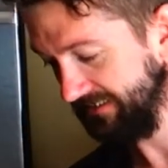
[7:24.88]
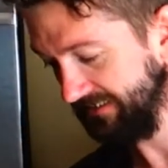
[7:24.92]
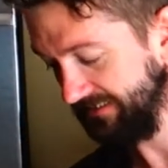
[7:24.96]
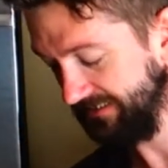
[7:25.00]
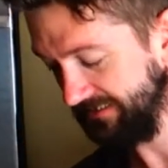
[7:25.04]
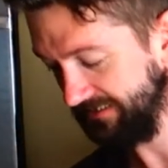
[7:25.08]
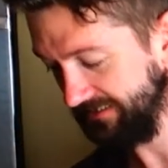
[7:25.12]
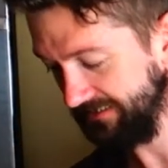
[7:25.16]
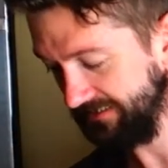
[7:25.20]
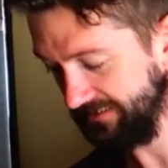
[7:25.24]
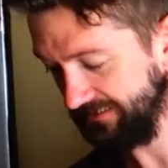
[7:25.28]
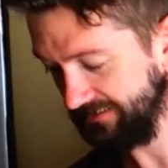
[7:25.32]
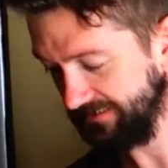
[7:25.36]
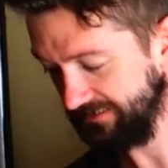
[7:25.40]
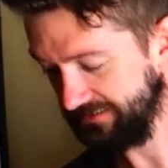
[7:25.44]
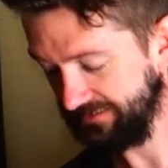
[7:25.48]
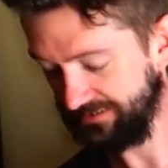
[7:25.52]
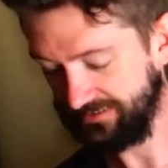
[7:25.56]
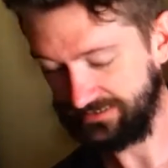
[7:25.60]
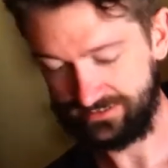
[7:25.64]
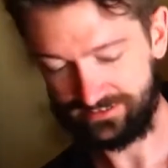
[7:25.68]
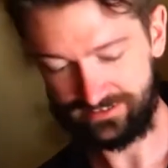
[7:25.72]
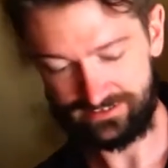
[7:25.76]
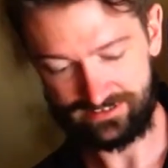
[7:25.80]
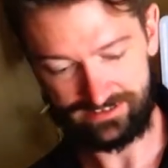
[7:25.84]

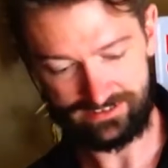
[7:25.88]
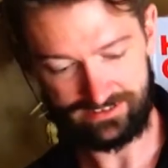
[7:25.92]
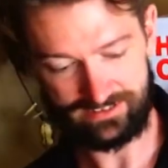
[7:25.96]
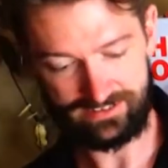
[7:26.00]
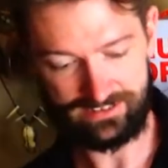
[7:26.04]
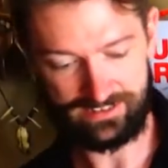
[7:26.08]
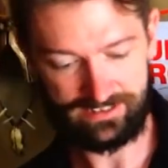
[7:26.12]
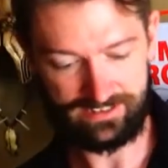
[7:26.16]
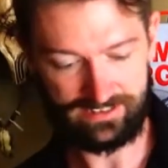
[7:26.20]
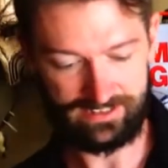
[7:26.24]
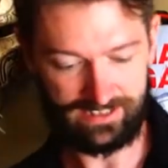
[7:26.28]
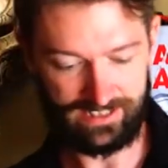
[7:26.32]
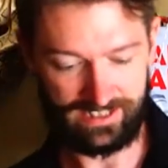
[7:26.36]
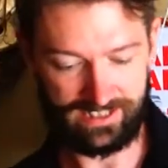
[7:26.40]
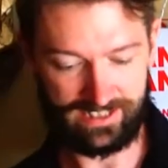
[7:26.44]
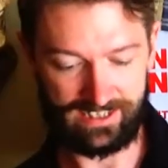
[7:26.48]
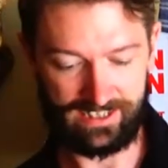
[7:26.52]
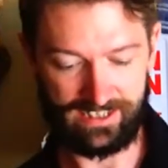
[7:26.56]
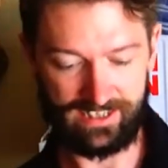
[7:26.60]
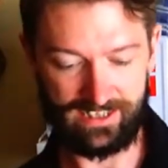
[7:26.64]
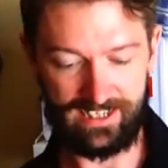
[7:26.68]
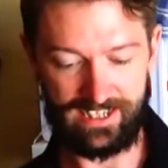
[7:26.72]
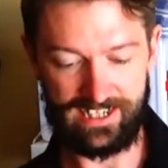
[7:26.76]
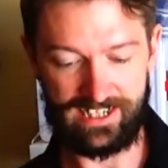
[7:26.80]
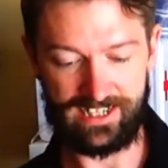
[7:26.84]
And
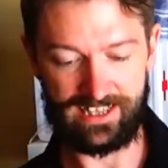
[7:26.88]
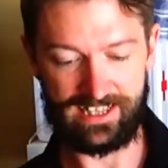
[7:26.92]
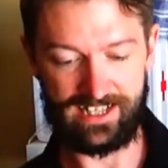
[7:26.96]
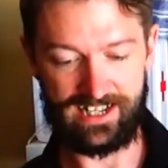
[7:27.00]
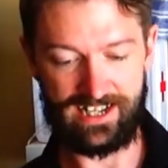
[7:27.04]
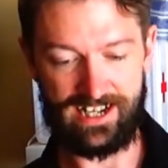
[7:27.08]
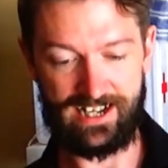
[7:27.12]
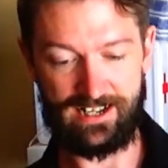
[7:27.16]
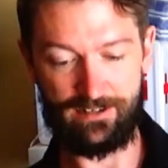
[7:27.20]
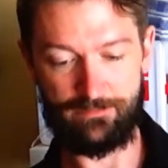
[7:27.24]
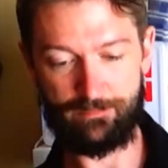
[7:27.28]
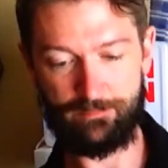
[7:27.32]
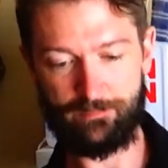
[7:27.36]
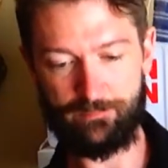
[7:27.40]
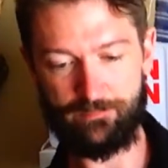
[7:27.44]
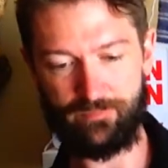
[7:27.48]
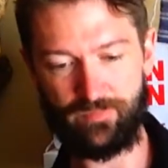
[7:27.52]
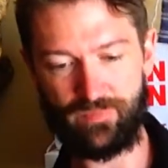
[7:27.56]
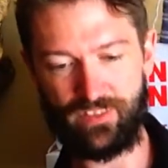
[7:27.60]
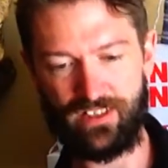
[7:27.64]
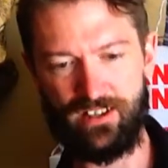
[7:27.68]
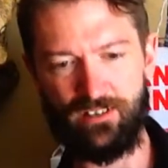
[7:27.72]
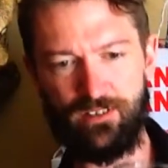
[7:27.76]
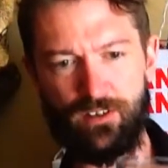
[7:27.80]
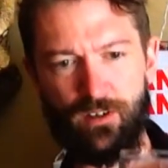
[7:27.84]
I like that.
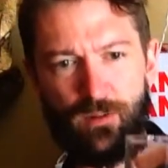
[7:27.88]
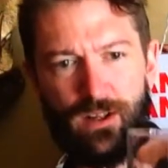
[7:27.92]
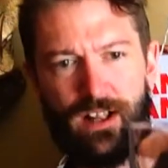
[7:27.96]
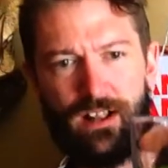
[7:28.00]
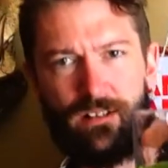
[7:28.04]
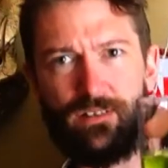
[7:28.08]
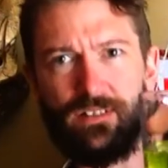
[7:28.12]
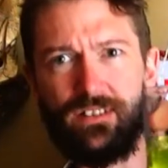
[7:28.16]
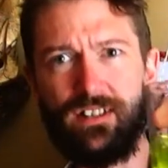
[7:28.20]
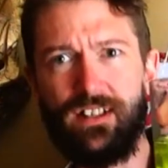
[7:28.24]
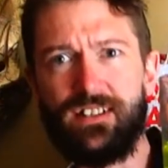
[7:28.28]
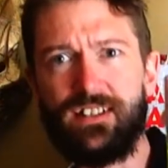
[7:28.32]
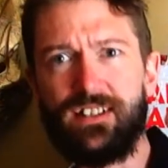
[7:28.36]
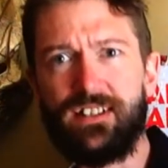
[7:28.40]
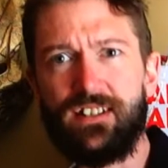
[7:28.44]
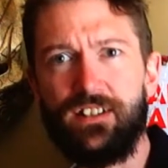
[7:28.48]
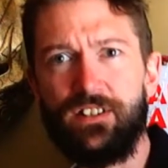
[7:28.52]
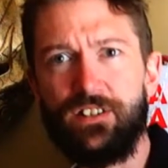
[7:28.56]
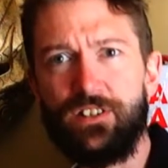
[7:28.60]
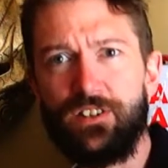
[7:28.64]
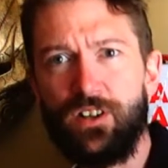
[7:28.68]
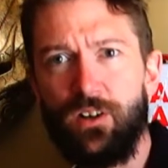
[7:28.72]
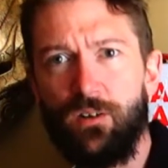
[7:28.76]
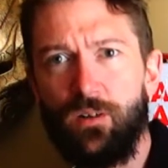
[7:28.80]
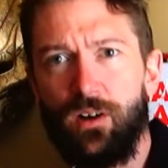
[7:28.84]
I don't know how else it's going
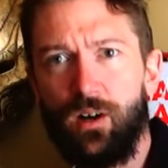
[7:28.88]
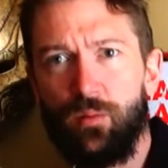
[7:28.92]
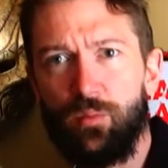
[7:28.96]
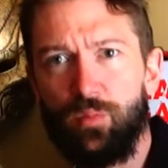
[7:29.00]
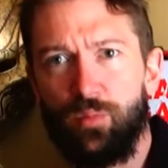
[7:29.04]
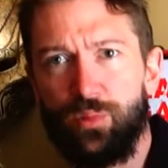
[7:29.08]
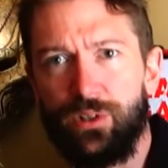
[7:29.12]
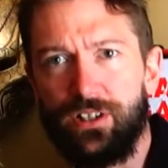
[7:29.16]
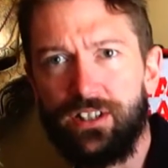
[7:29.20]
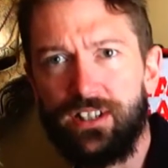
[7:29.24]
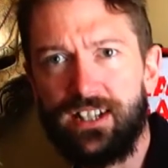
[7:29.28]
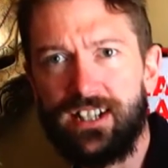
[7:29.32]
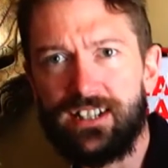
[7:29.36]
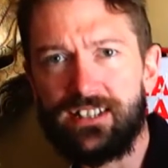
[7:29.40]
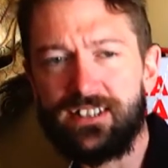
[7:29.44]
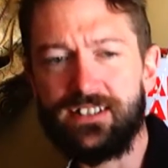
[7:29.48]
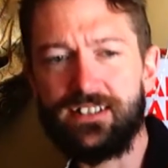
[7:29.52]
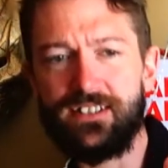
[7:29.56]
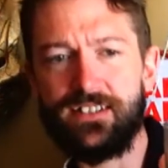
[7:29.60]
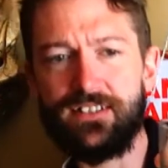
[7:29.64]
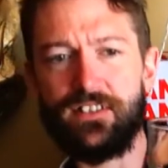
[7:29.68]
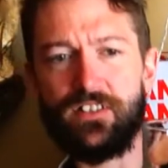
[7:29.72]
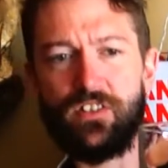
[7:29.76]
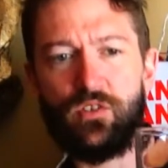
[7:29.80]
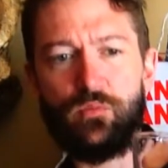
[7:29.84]
to show up, but yes, it's
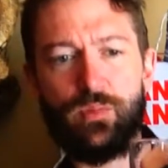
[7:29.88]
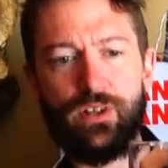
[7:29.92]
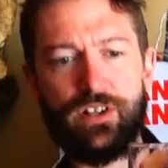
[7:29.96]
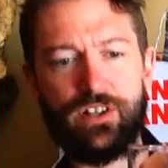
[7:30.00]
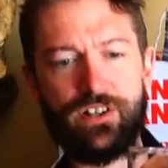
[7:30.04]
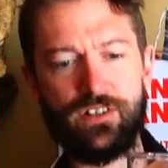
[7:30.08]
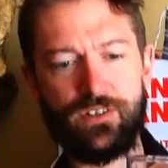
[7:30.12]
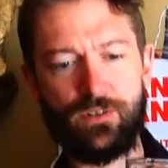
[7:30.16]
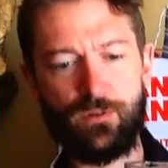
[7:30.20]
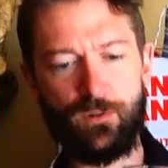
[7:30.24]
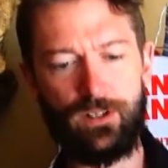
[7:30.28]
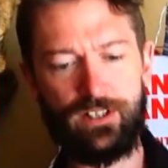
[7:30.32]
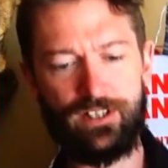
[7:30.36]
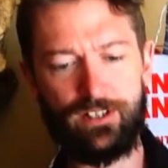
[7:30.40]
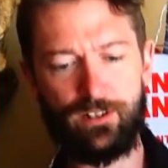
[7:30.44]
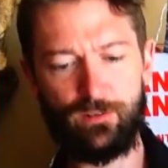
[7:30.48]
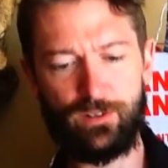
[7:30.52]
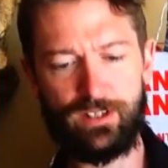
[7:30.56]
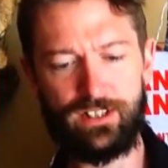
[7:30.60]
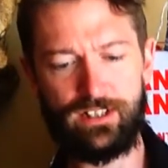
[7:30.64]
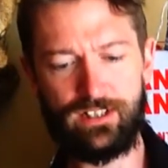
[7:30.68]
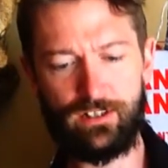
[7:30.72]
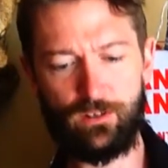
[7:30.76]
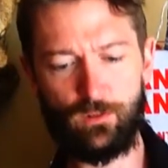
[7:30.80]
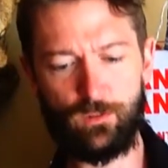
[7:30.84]
a suspicious oily
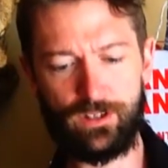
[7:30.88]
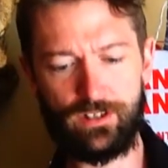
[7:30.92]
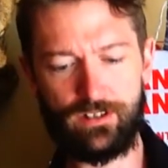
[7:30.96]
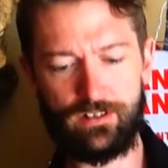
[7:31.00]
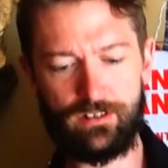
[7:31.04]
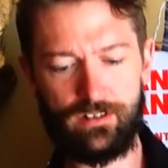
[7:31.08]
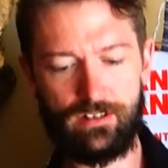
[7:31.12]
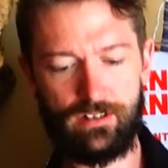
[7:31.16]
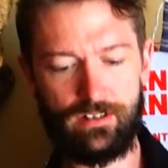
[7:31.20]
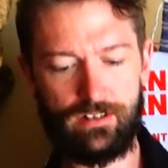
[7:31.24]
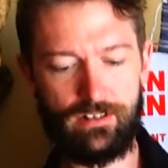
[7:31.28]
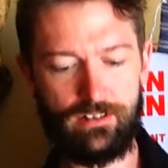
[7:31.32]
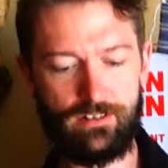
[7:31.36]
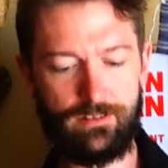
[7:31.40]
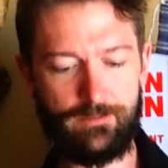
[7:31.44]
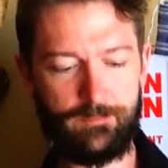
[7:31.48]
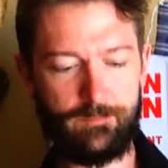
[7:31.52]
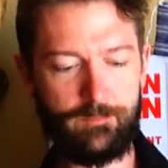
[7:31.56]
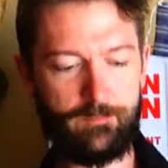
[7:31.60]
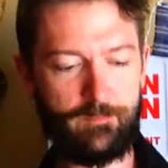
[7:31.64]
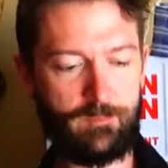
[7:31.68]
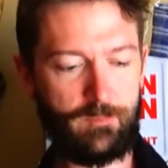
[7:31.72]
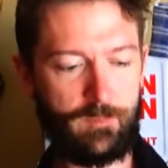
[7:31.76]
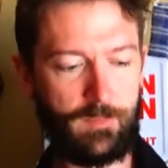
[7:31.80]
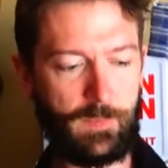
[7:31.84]
green liquid.
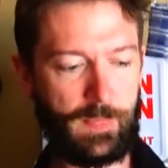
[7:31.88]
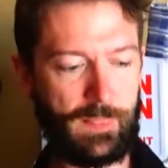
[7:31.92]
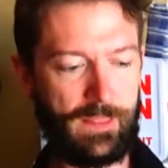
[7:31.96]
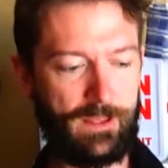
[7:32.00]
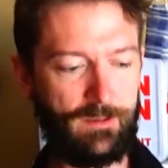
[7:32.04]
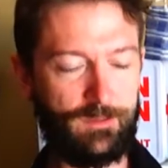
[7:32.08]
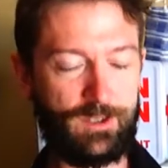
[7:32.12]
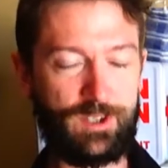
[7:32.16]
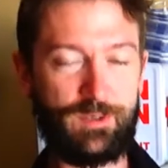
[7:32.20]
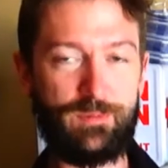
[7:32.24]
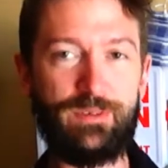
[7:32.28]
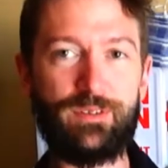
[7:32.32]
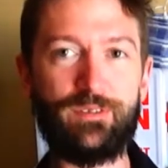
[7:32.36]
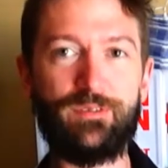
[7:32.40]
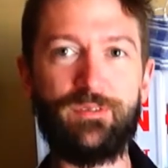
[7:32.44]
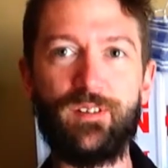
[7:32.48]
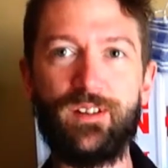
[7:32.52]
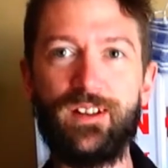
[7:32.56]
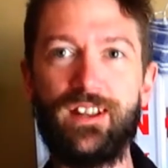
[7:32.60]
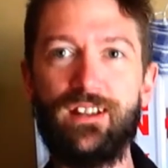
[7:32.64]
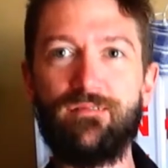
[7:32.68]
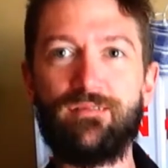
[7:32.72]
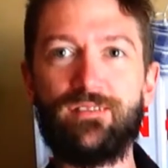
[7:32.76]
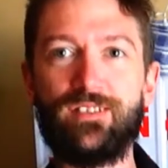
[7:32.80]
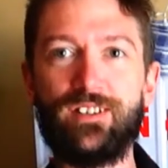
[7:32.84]
Which should be a fun
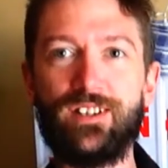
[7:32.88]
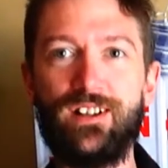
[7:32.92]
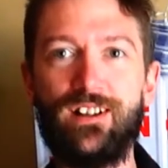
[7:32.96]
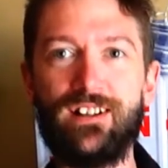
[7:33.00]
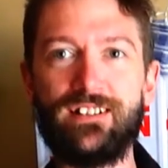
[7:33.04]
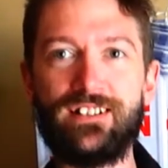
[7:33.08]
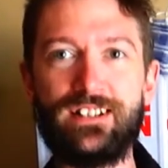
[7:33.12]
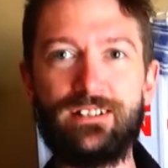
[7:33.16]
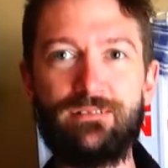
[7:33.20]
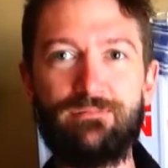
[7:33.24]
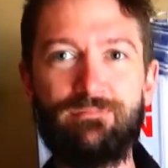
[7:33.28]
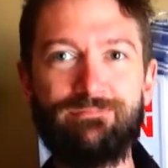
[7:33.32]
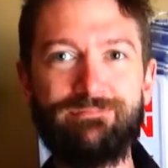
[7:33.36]
name for a cocktail.